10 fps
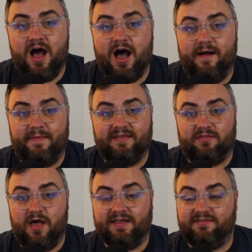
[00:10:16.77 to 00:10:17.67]

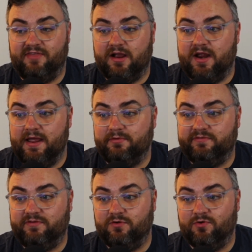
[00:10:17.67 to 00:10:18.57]
as long as they're able
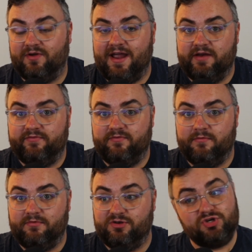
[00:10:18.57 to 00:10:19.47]
to kind of
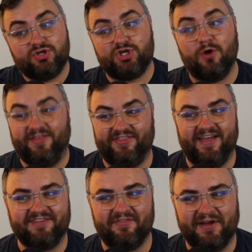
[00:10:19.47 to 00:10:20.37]
show that
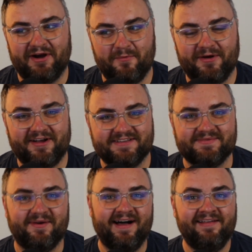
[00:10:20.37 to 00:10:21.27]
they've done their homework
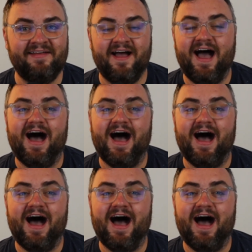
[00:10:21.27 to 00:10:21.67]
as well.